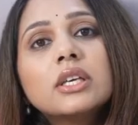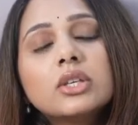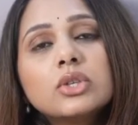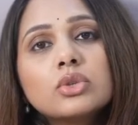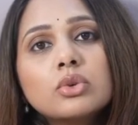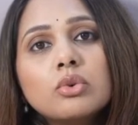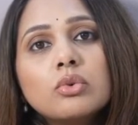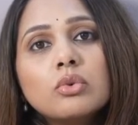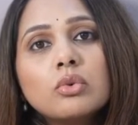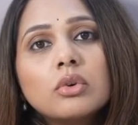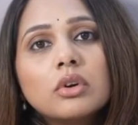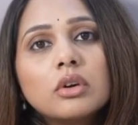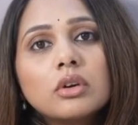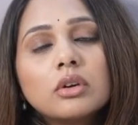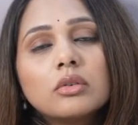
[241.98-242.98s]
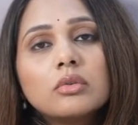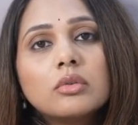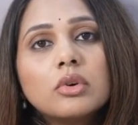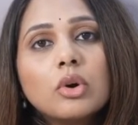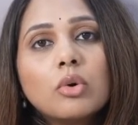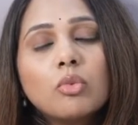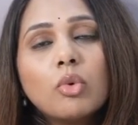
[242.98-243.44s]
So
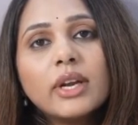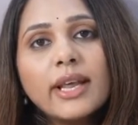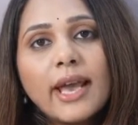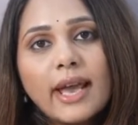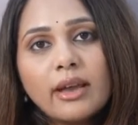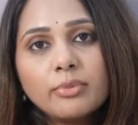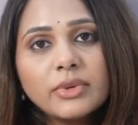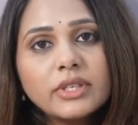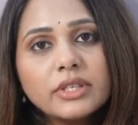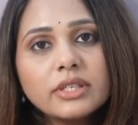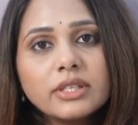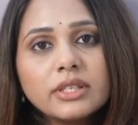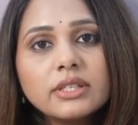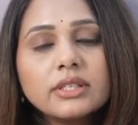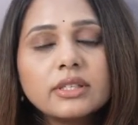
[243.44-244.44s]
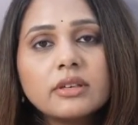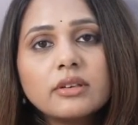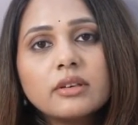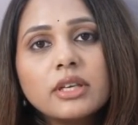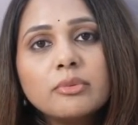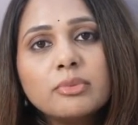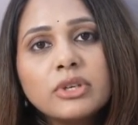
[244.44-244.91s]
what happens is
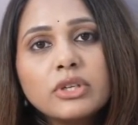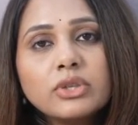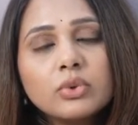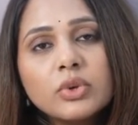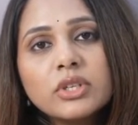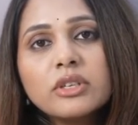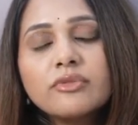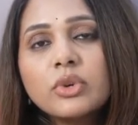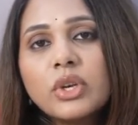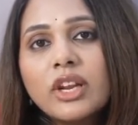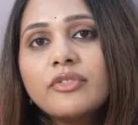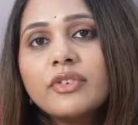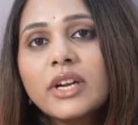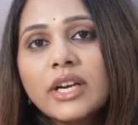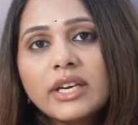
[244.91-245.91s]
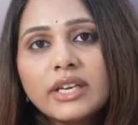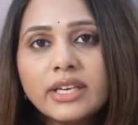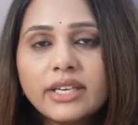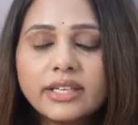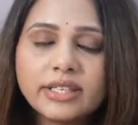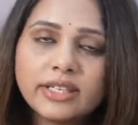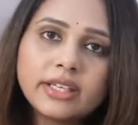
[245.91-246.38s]
in PCOS, if you're left
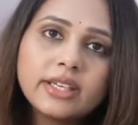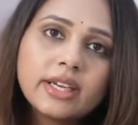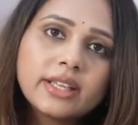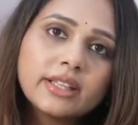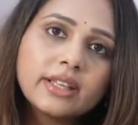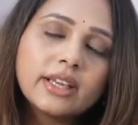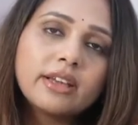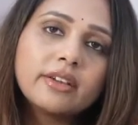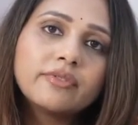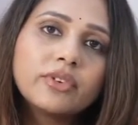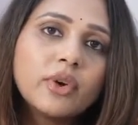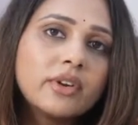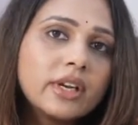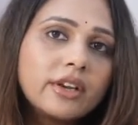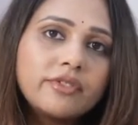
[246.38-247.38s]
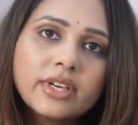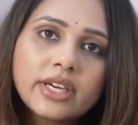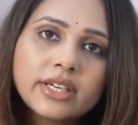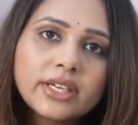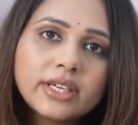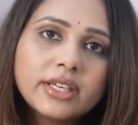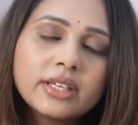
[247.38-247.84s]
untreated, like if you're left
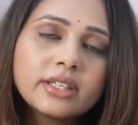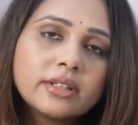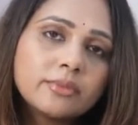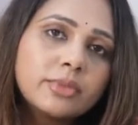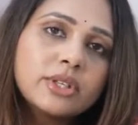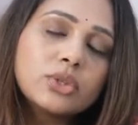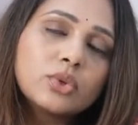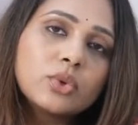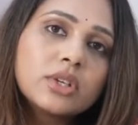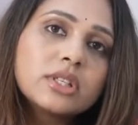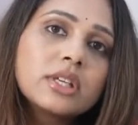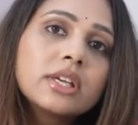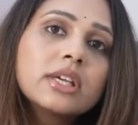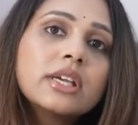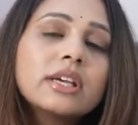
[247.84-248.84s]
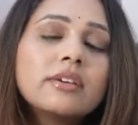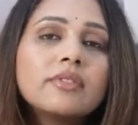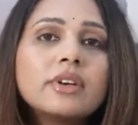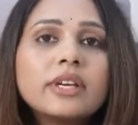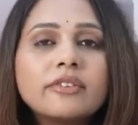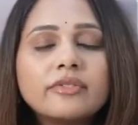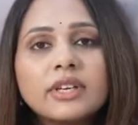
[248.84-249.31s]
untreated, the PCOS
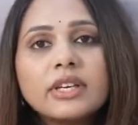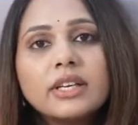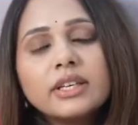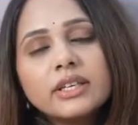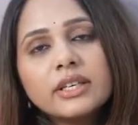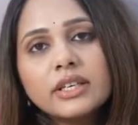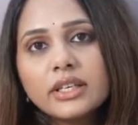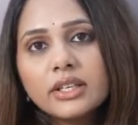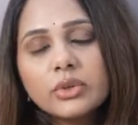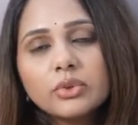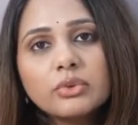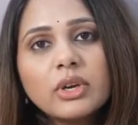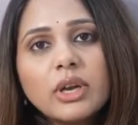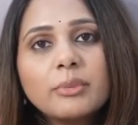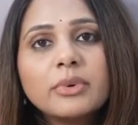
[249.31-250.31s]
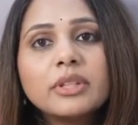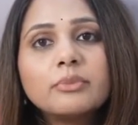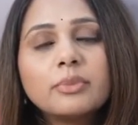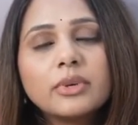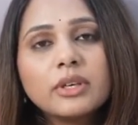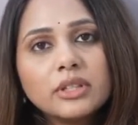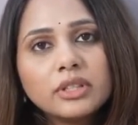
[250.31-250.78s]
will definitely turn into,
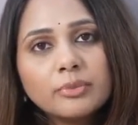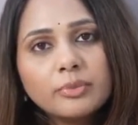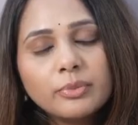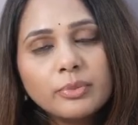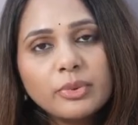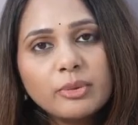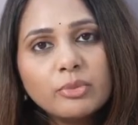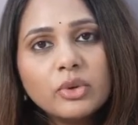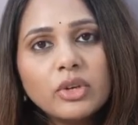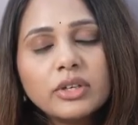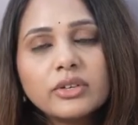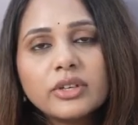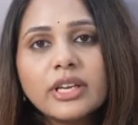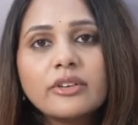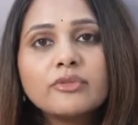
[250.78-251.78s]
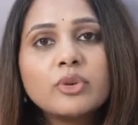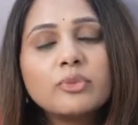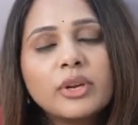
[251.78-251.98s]
the people who are trying for